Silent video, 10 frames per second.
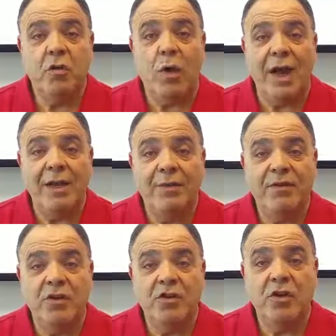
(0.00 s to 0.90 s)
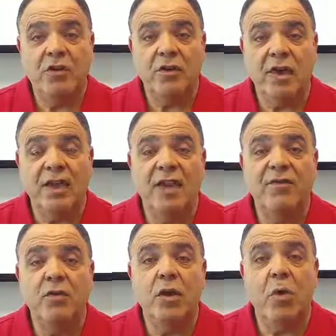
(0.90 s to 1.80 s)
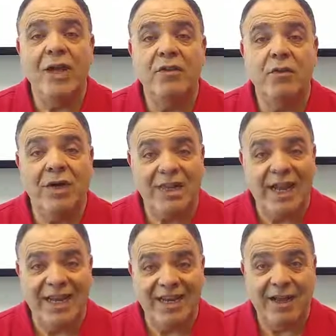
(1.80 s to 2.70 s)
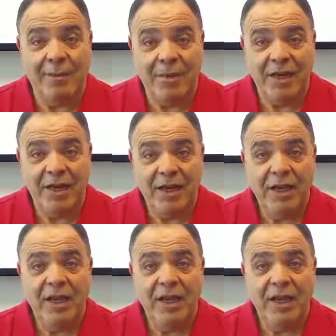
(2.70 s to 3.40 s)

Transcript: quiet position, so that if you go into a client company,